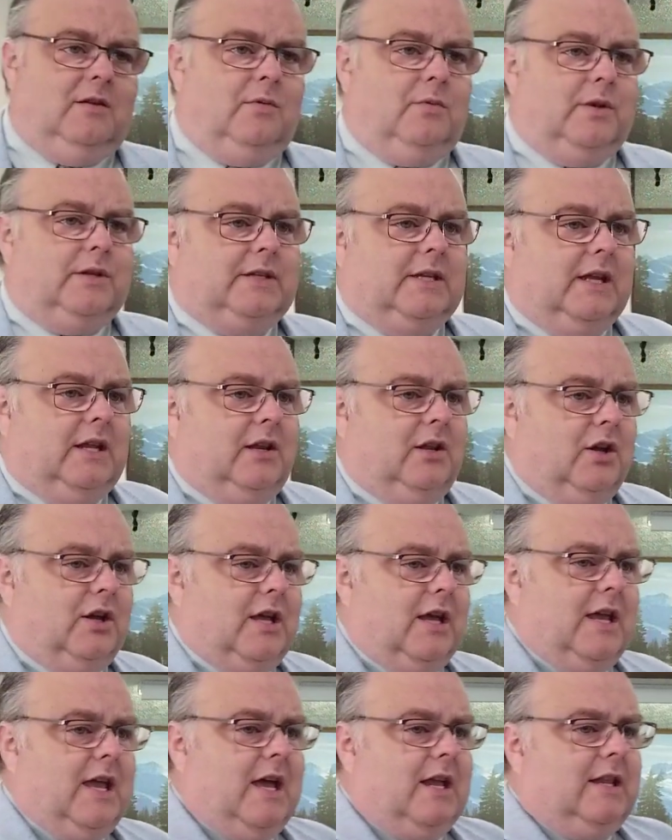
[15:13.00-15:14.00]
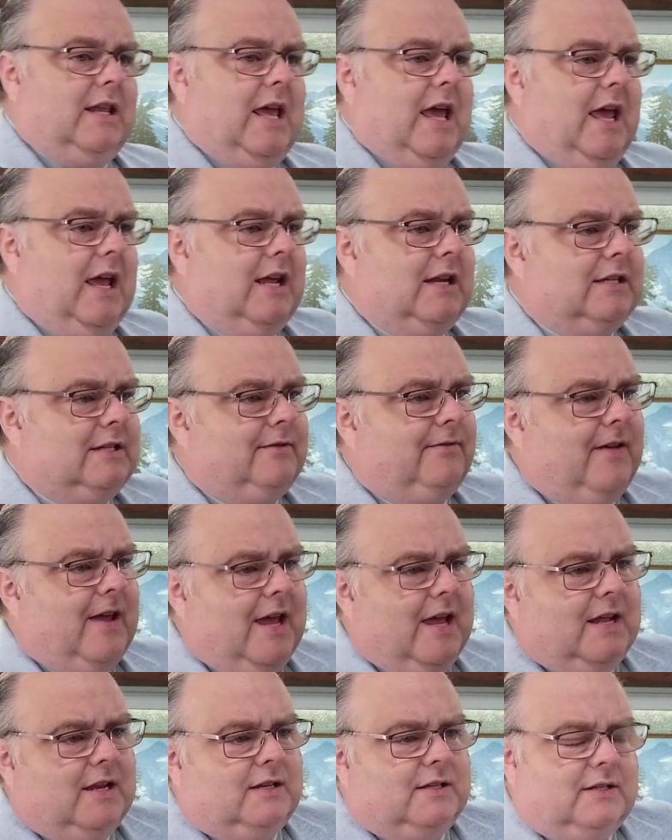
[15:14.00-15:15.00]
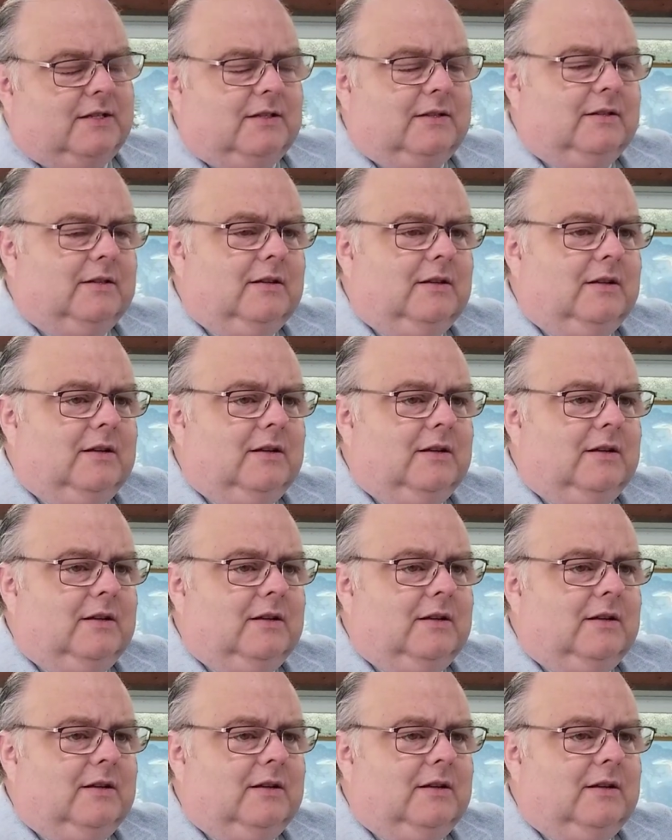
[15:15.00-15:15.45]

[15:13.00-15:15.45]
was he looking at Cain's face